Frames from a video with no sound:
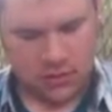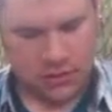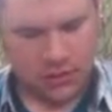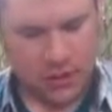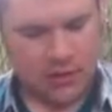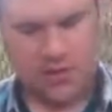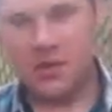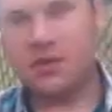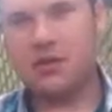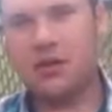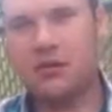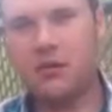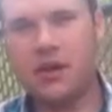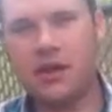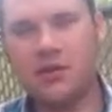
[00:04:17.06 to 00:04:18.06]
Well, I'll tell
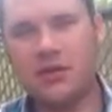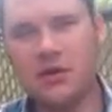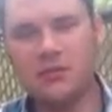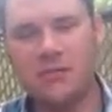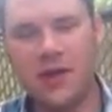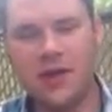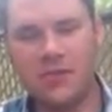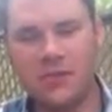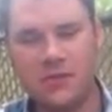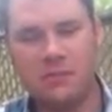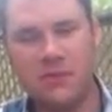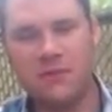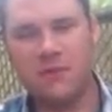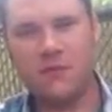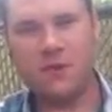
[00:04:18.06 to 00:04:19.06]
you what I told
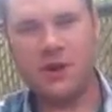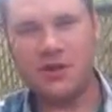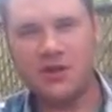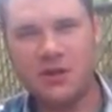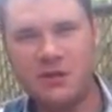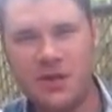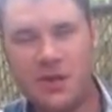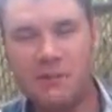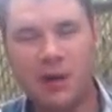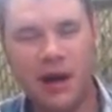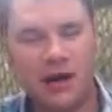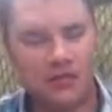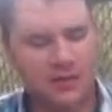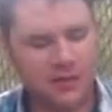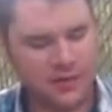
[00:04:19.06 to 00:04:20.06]
Matthew before, when he told me he
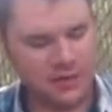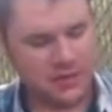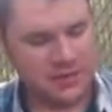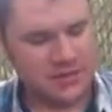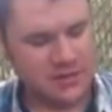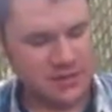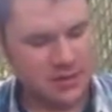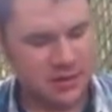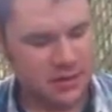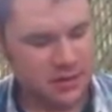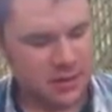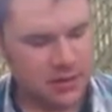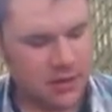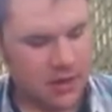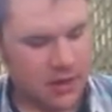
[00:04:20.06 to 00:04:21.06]
bought this.
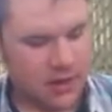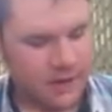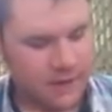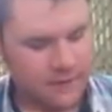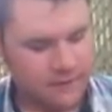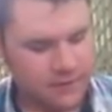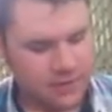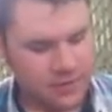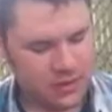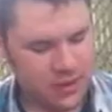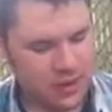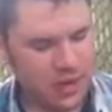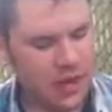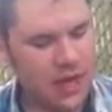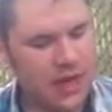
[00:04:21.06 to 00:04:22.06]
Um,
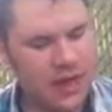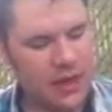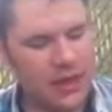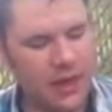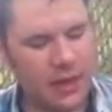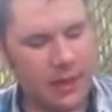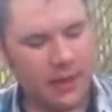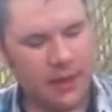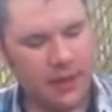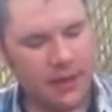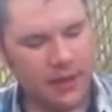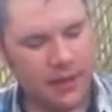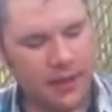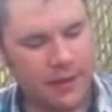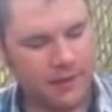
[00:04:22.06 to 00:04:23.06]
I like
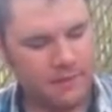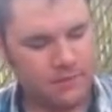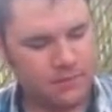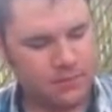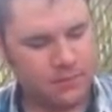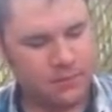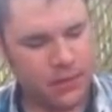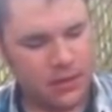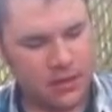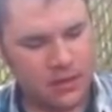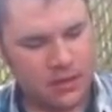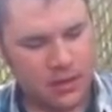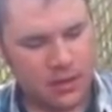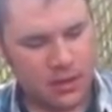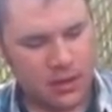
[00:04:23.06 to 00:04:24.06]
um,
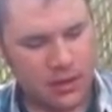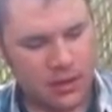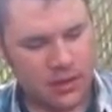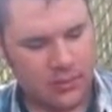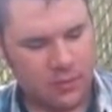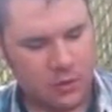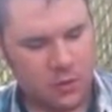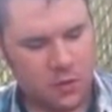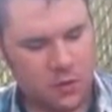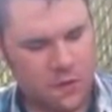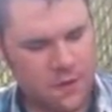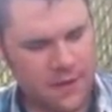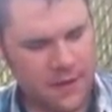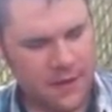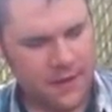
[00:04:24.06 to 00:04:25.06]
uh,
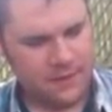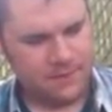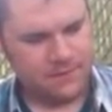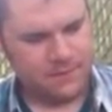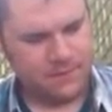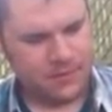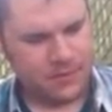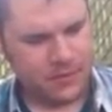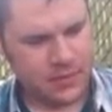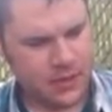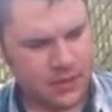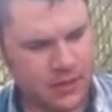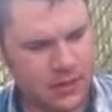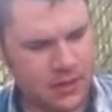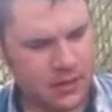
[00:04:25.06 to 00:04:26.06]
more um,
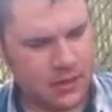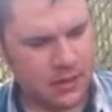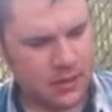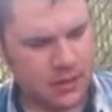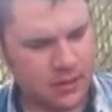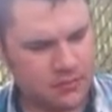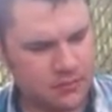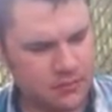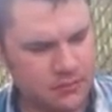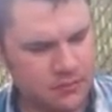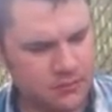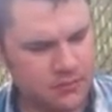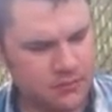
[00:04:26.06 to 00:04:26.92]
um